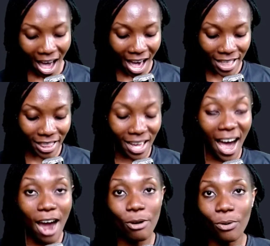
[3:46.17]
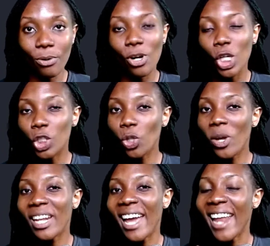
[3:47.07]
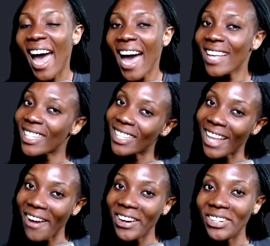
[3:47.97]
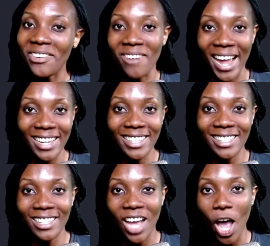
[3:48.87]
and the arrow showing that it has a direction, right?